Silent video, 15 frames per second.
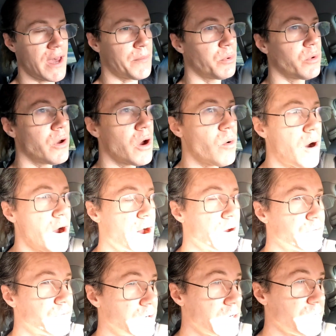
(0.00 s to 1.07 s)
The app will go
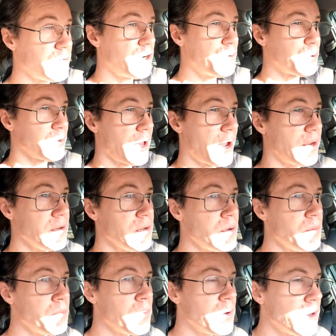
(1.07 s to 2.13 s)
off. And if you're a
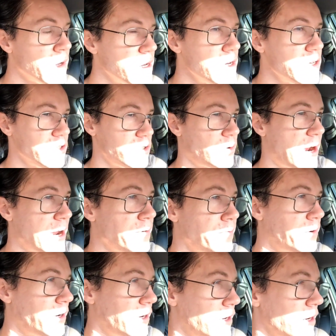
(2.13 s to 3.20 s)
platinum
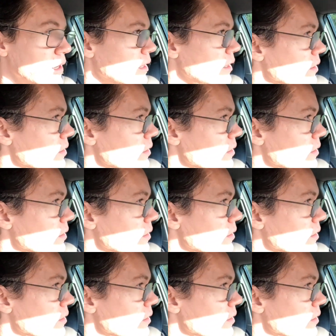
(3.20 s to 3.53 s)
driver,